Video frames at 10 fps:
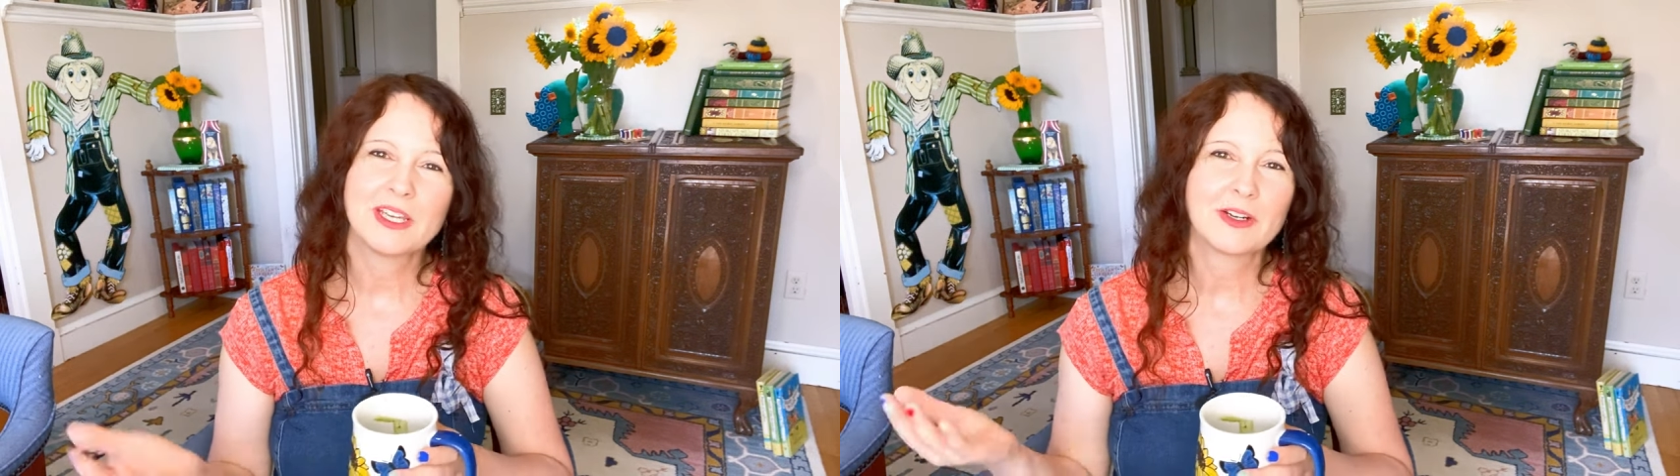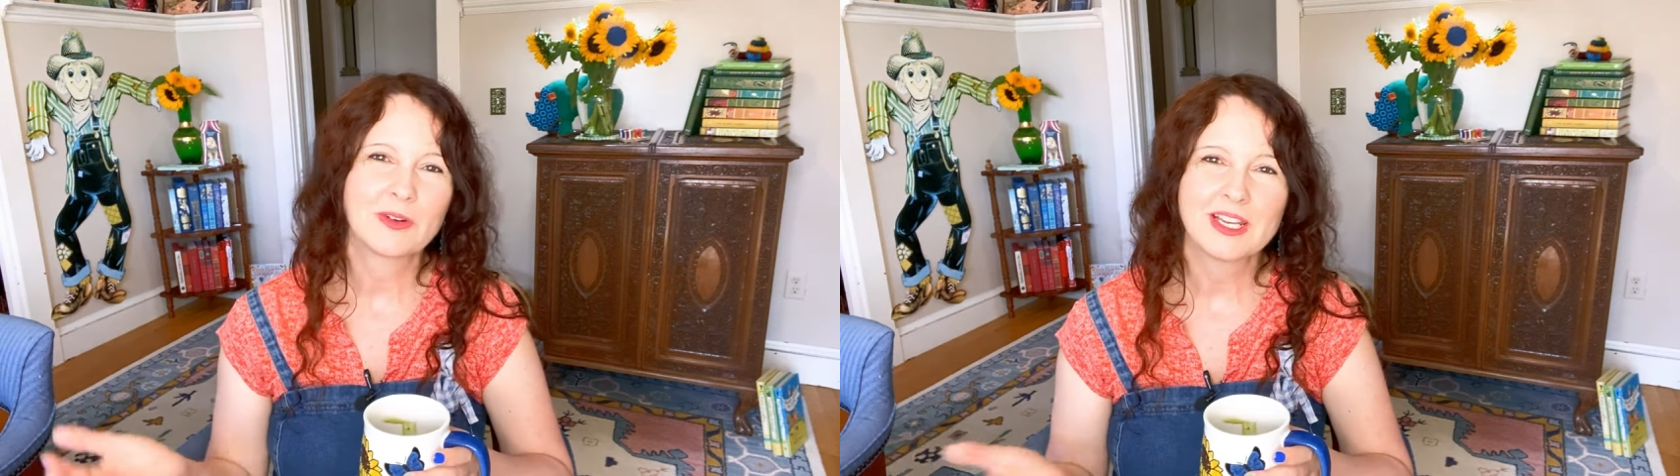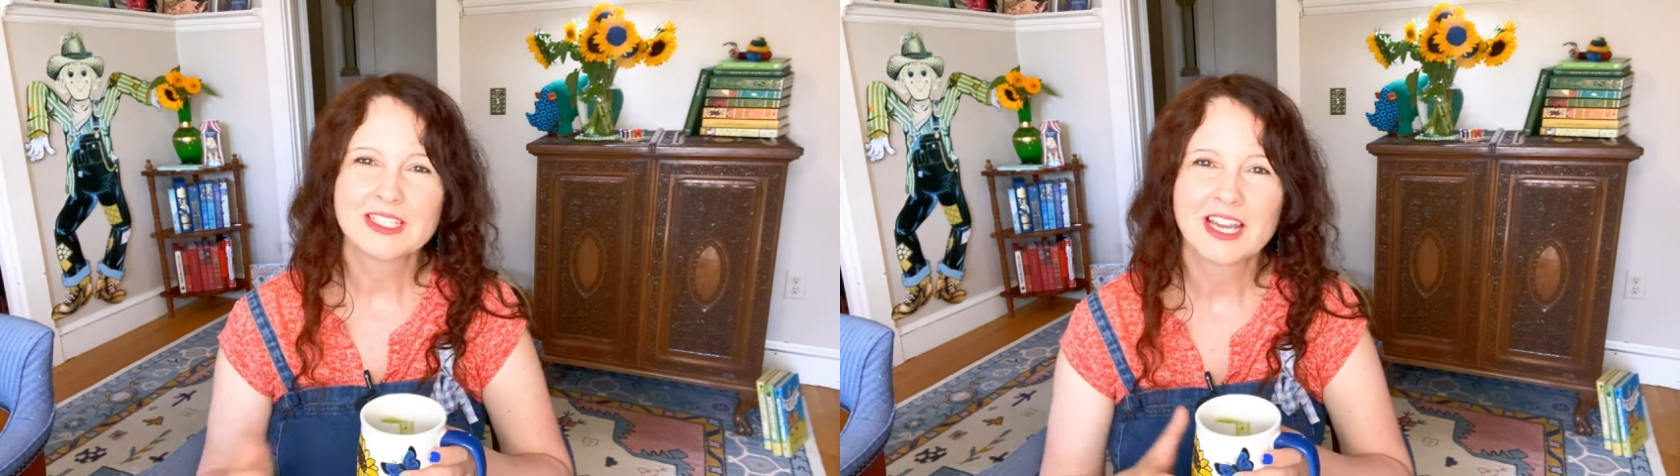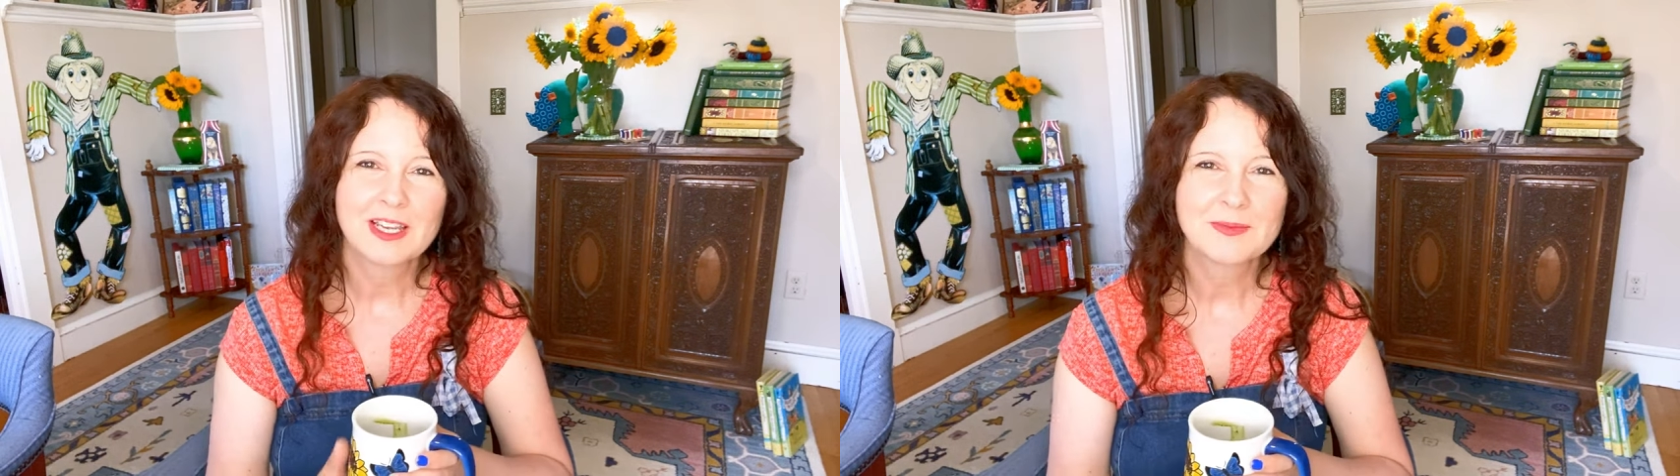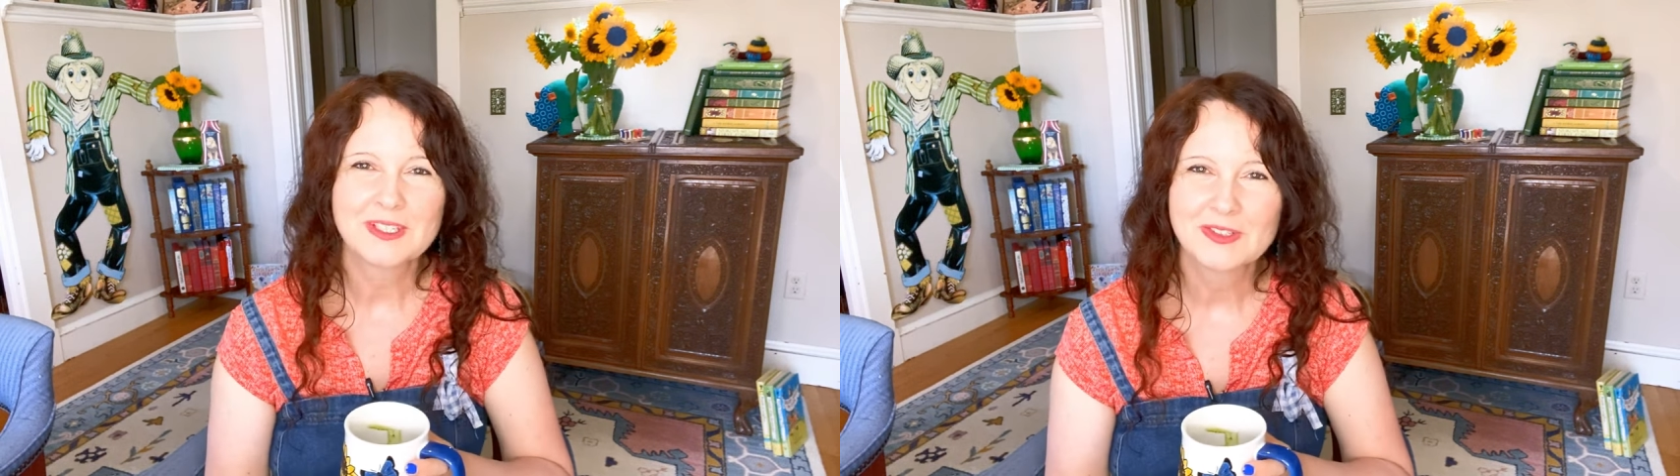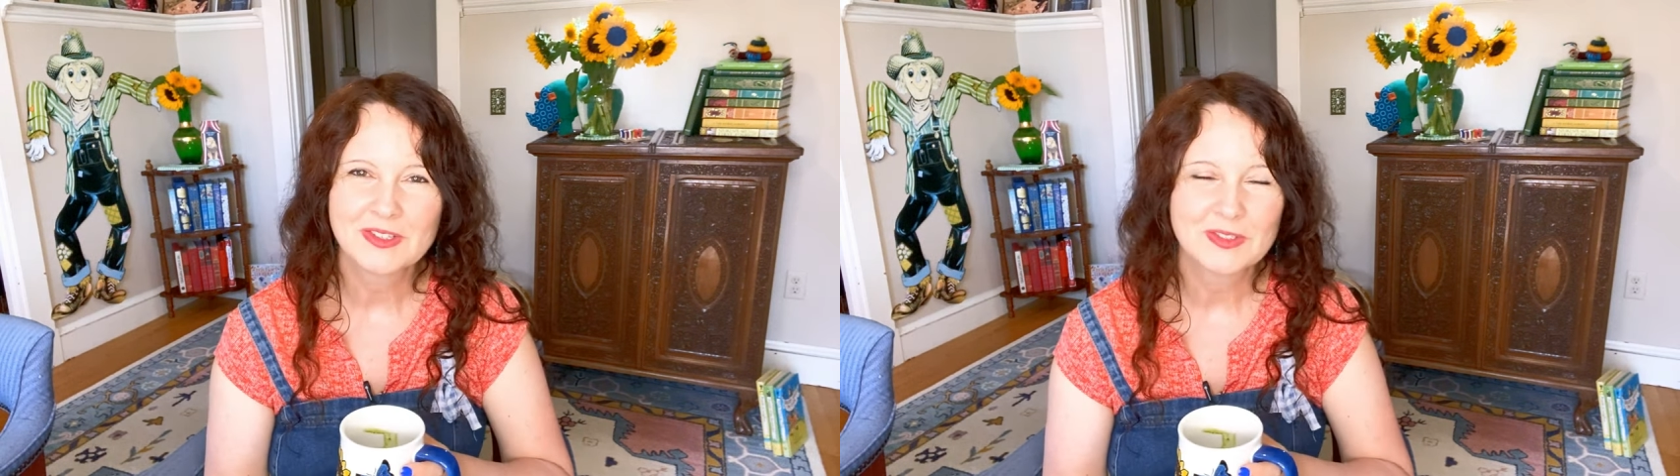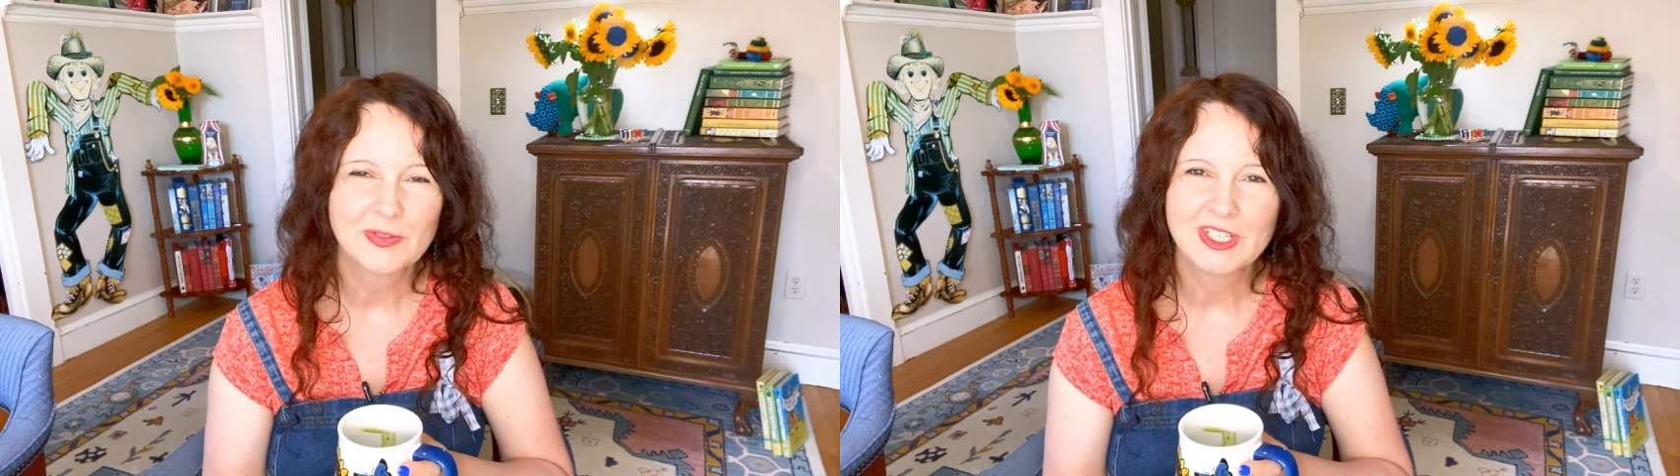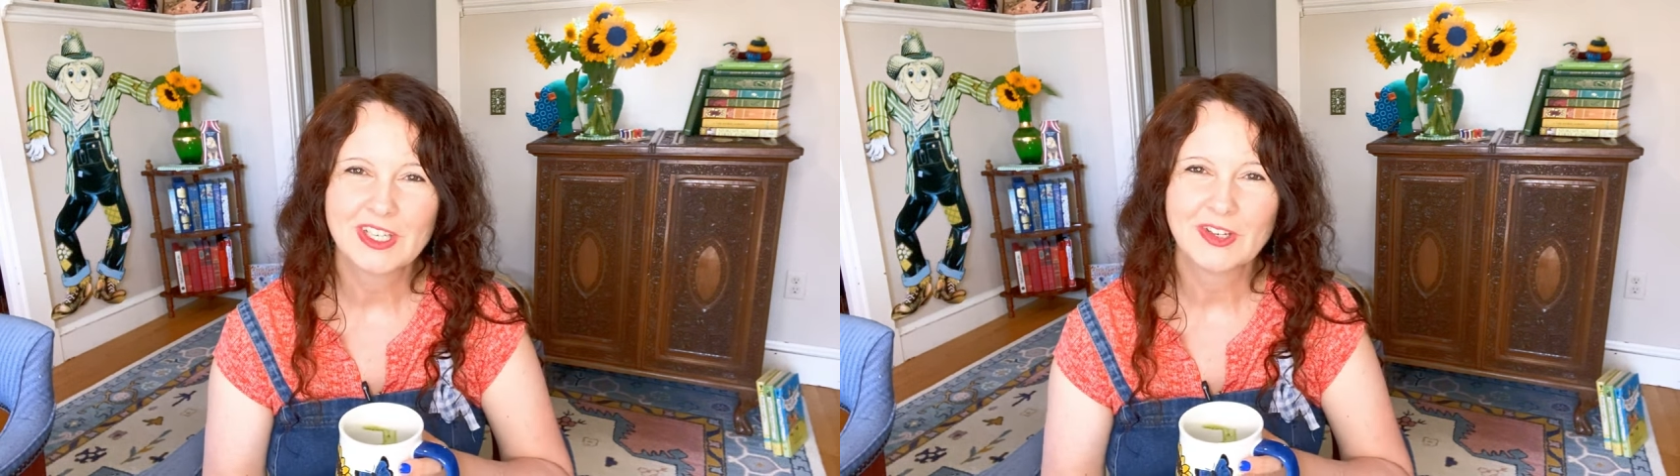great time to do this
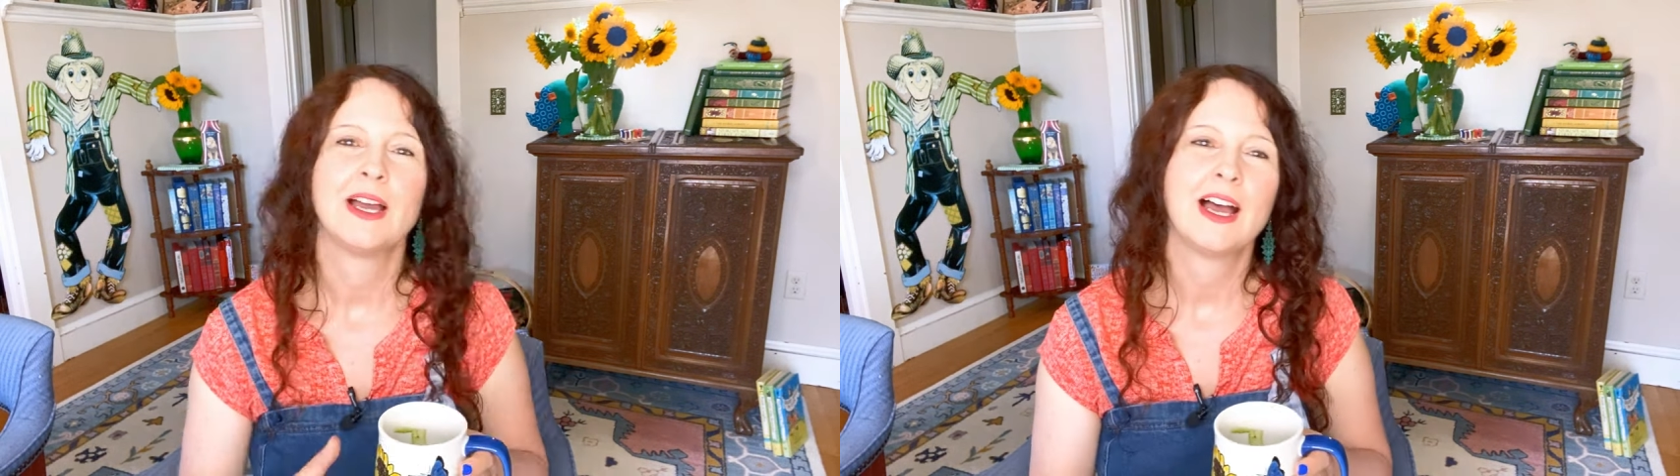video.